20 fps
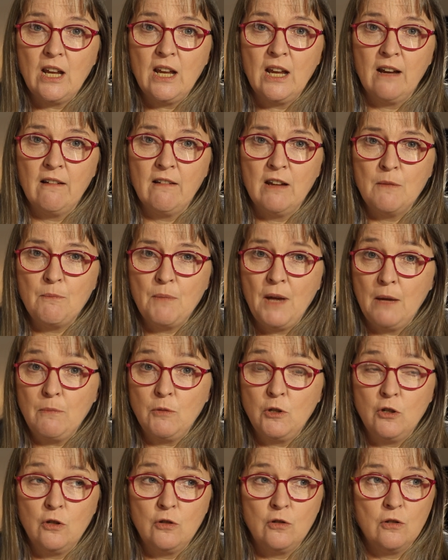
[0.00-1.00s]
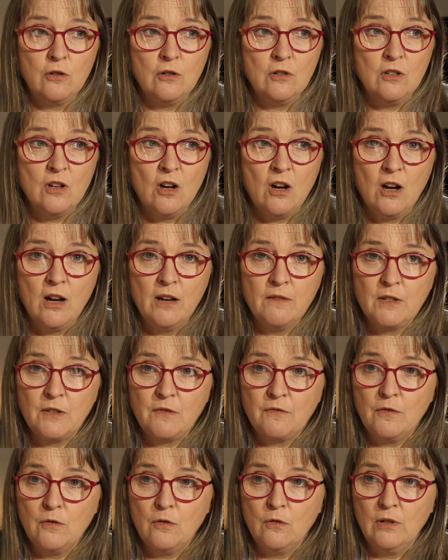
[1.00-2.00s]
area, perhaps you do knives
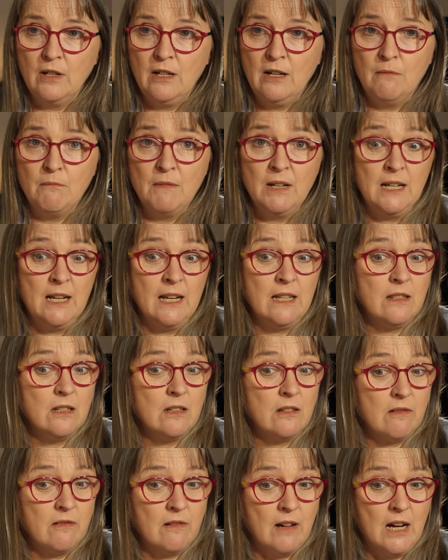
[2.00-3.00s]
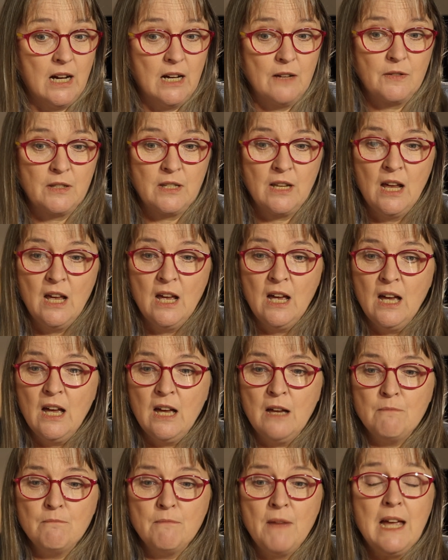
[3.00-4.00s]
for for leather crafts.
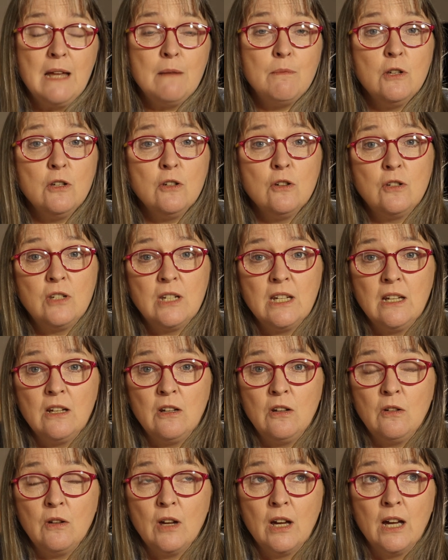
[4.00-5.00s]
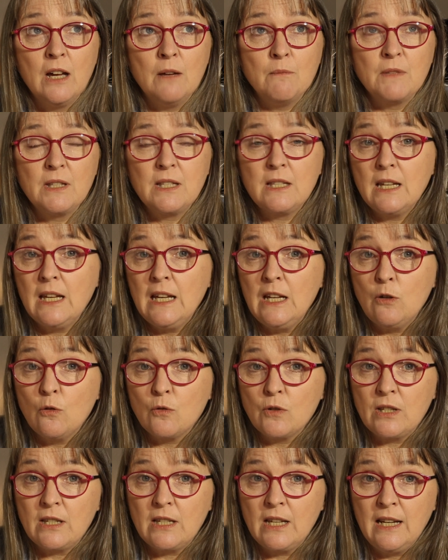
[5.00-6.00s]
Maybe you do seed or
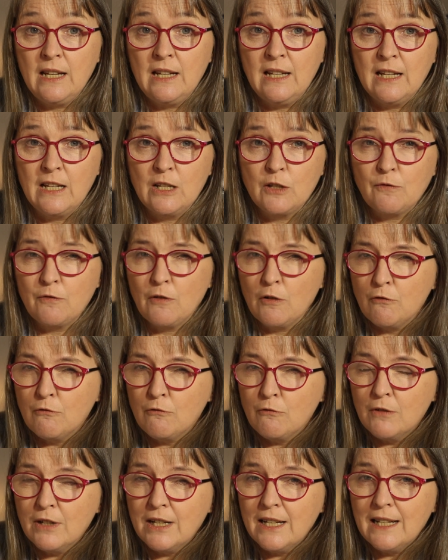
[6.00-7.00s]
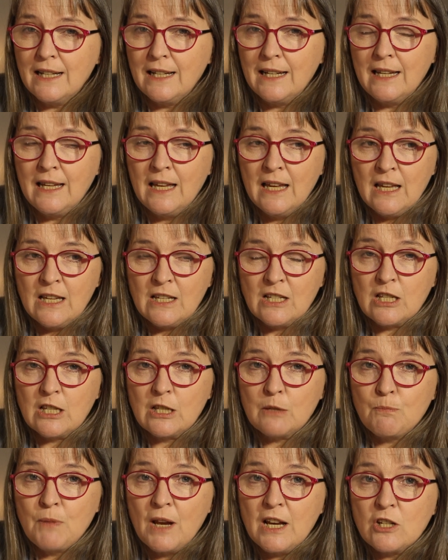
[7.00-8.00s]
seedlings for really
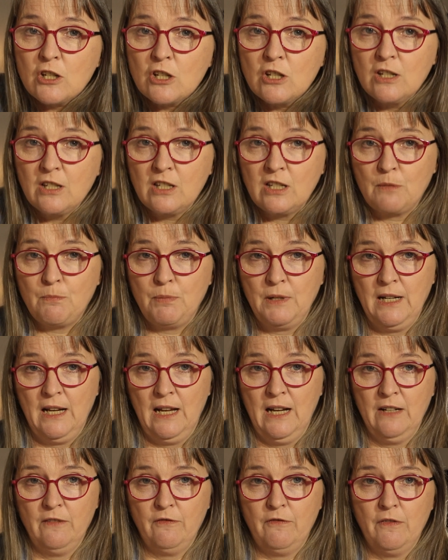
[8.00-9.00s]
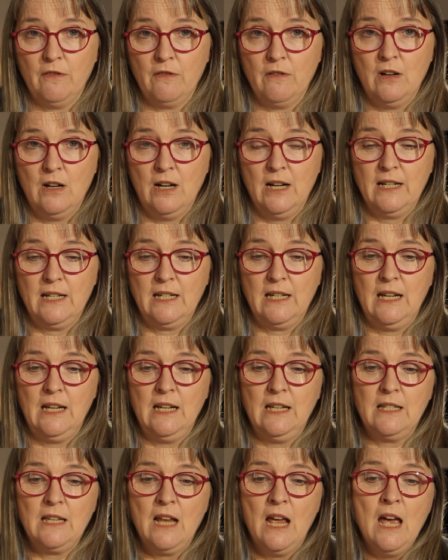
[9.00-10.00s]
specialist plant
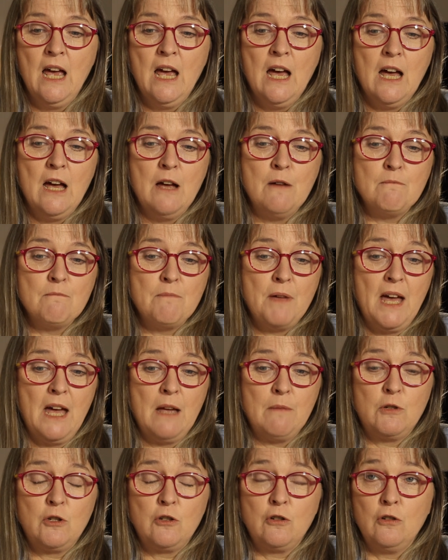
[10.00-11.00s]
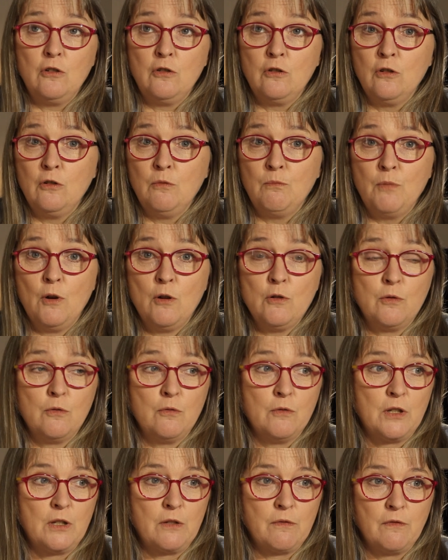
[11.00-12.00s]
varieties. Perhaps you do
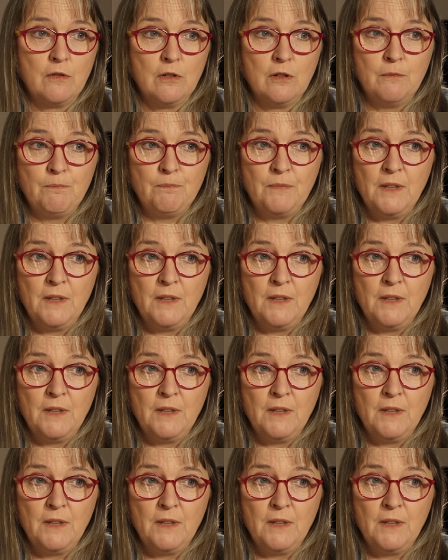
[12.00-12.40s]
bottles for